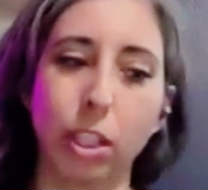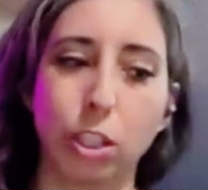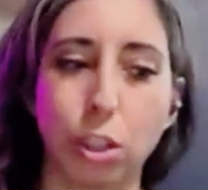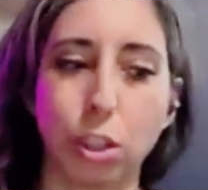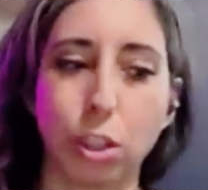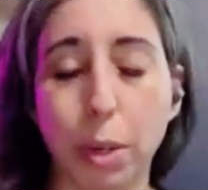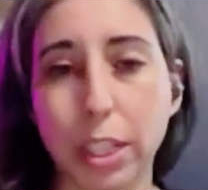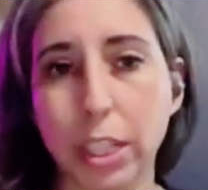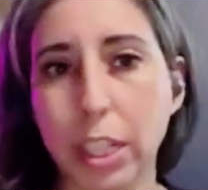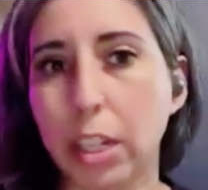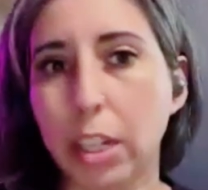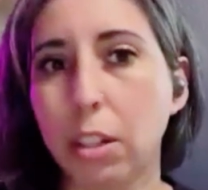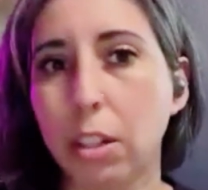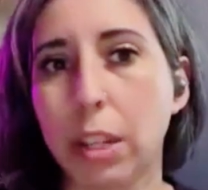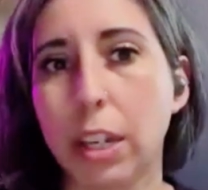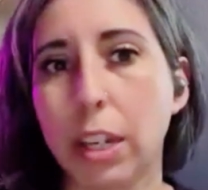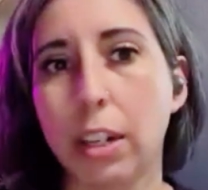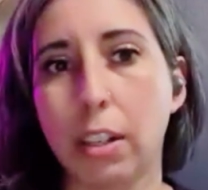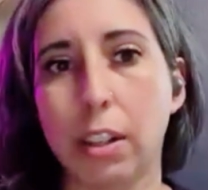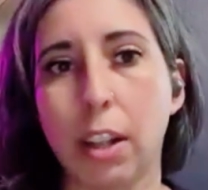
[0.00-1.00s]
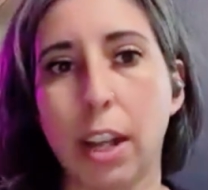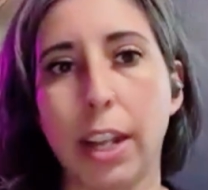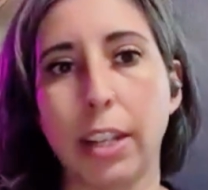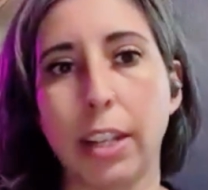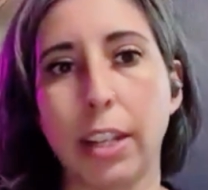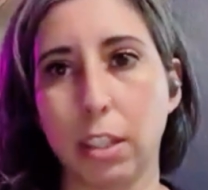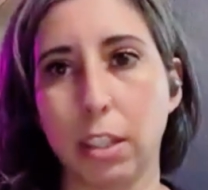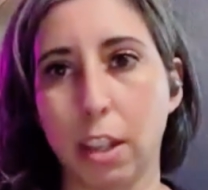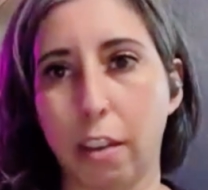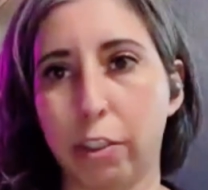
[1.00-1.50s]
So once I know that a client
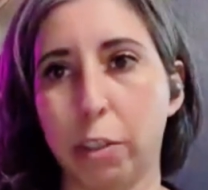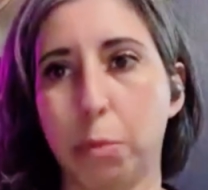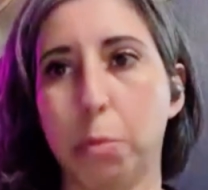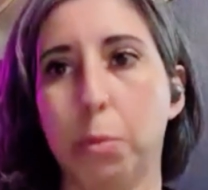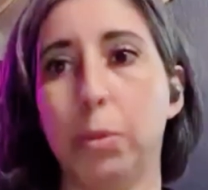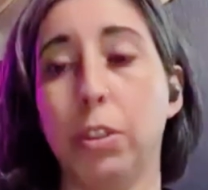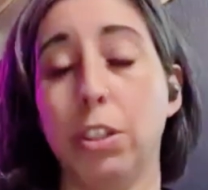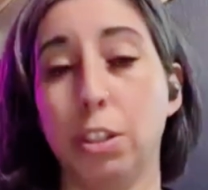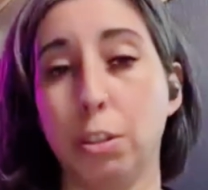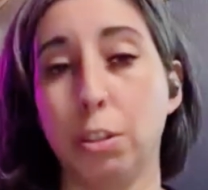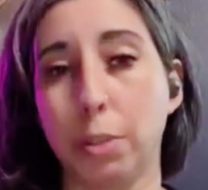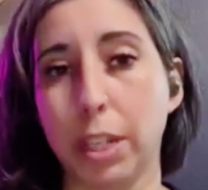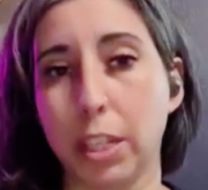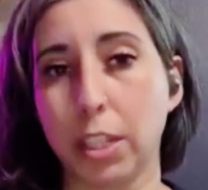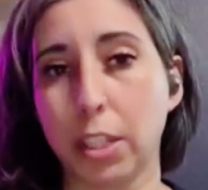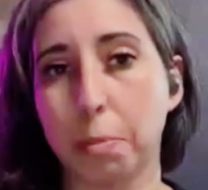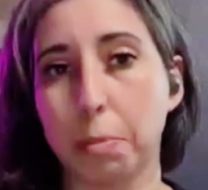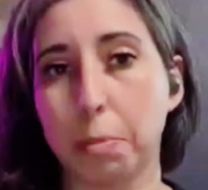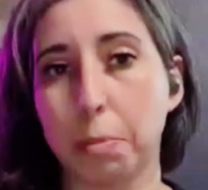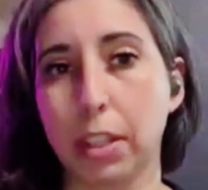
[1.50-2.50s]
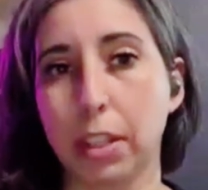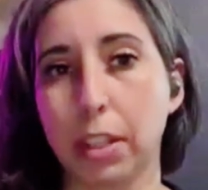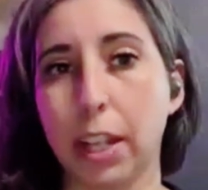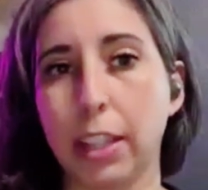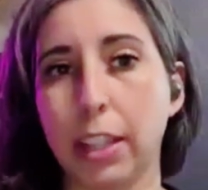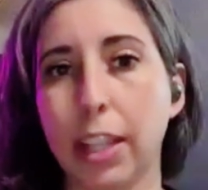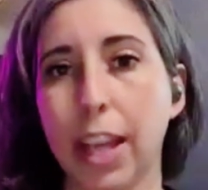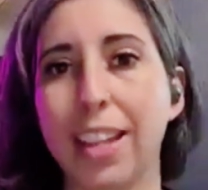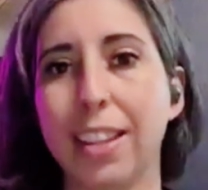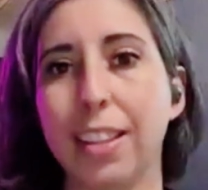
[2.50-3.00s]
is comfortable with doing something
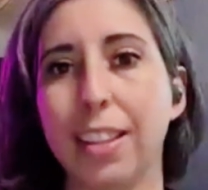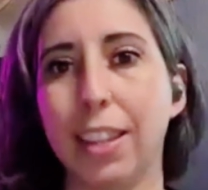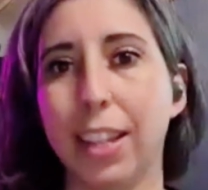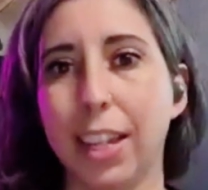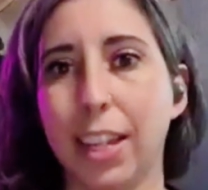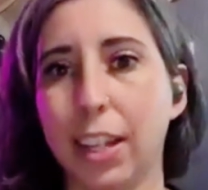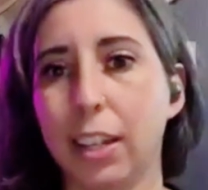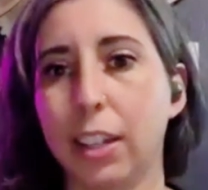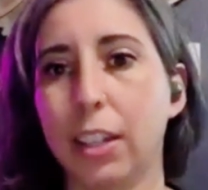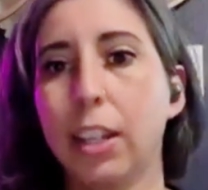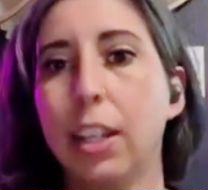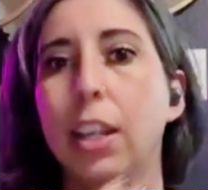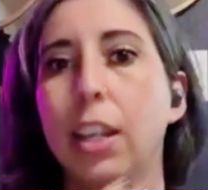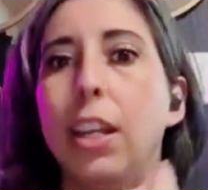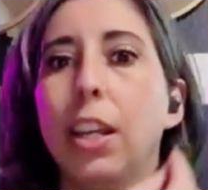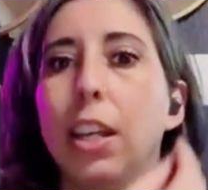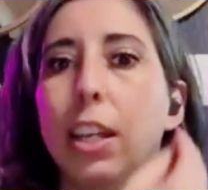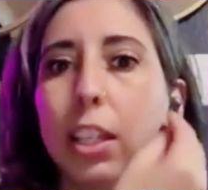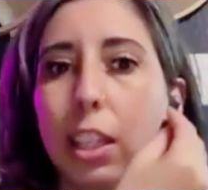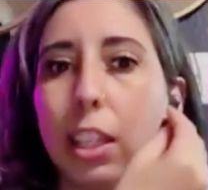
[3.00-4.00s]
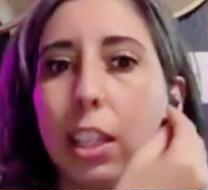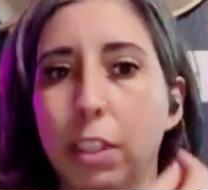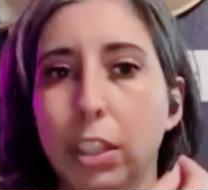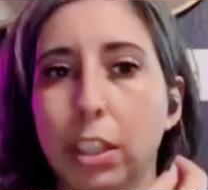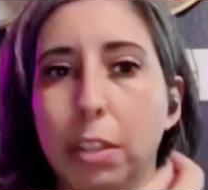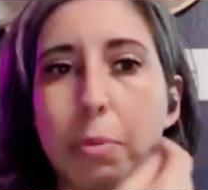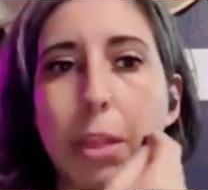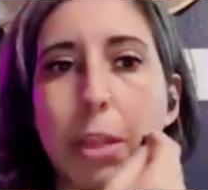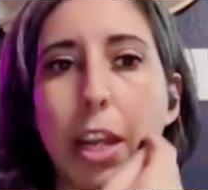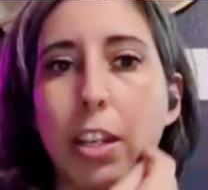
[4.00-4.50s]
like that, then giving
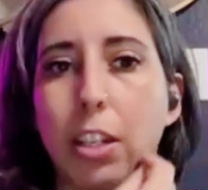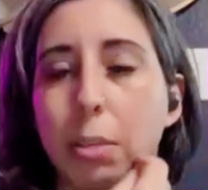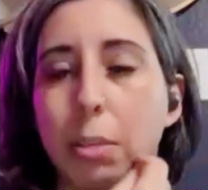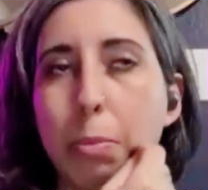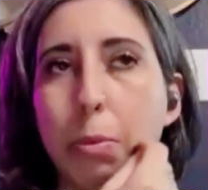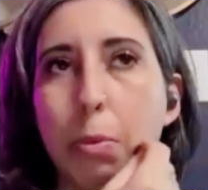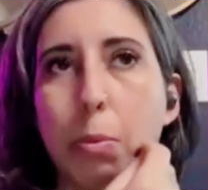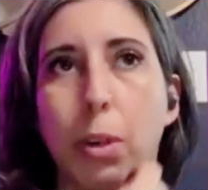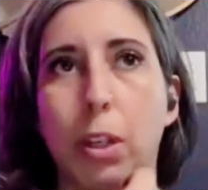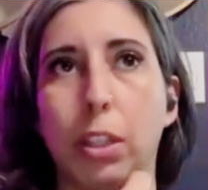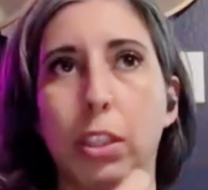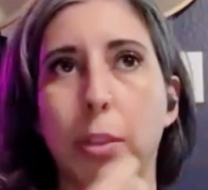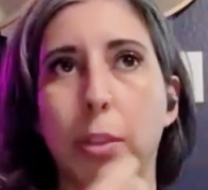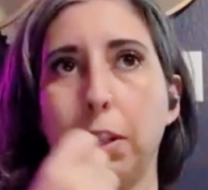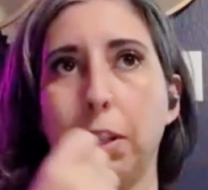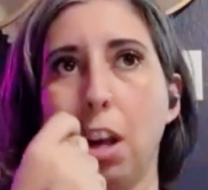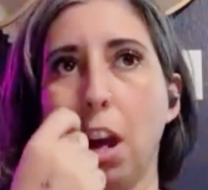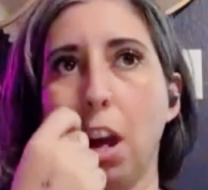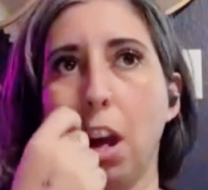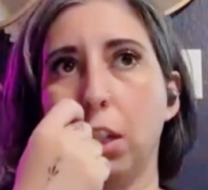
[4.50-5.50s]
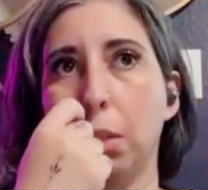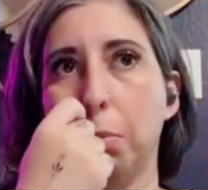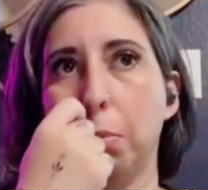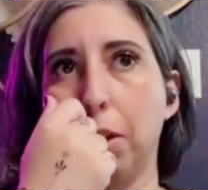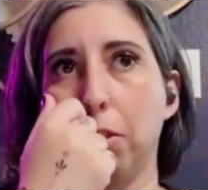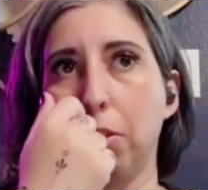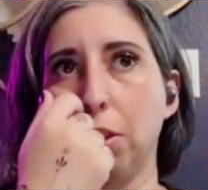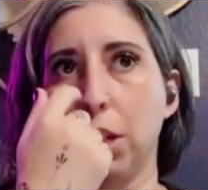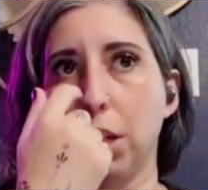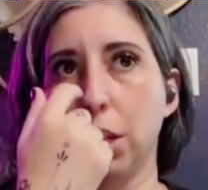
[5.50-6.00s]
them that deeper work that we talked
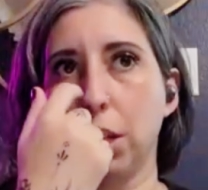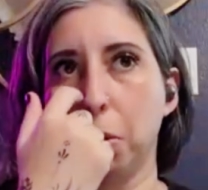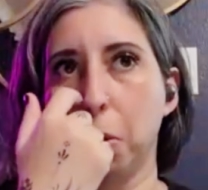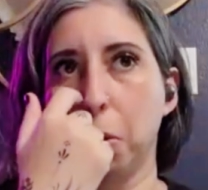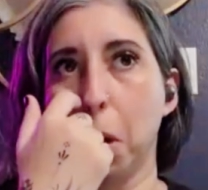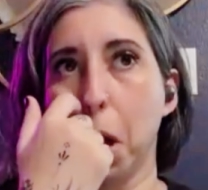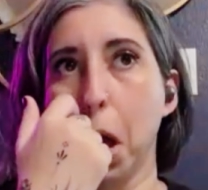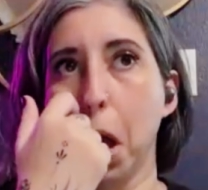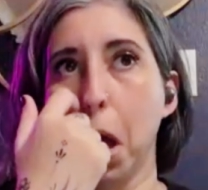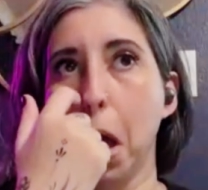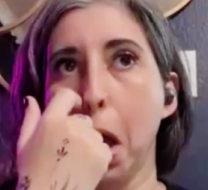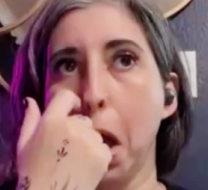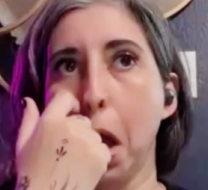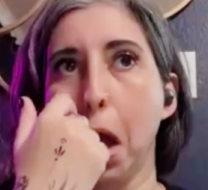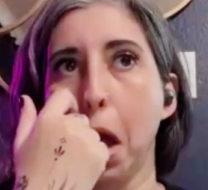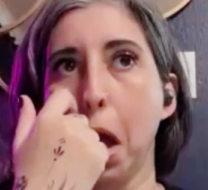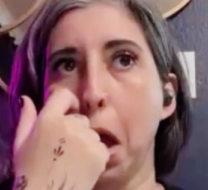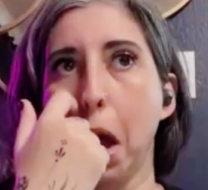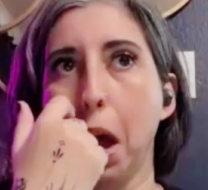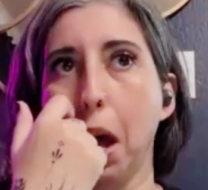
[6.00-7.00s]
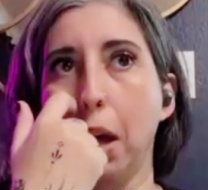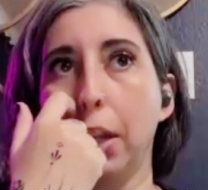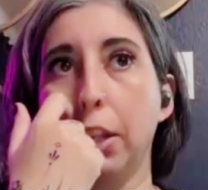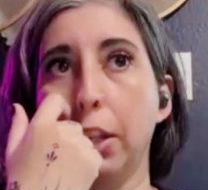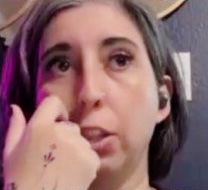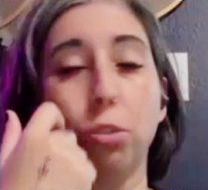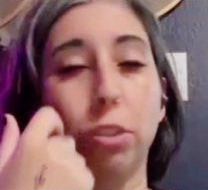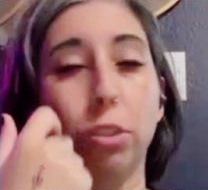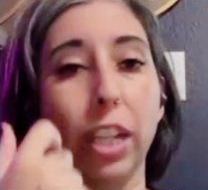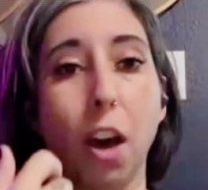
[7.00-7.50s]
about to do
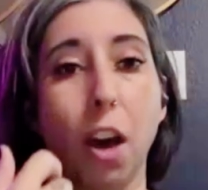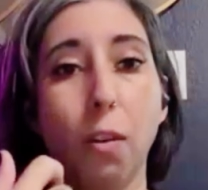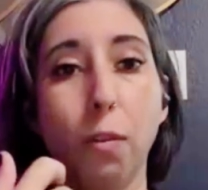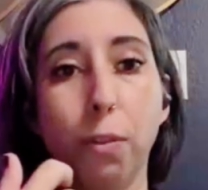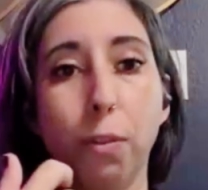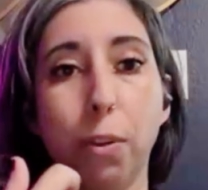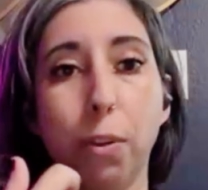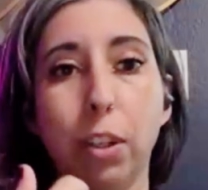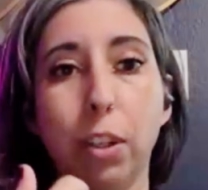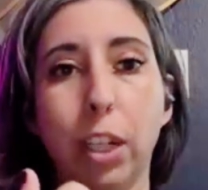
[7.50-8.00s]
is really helpful.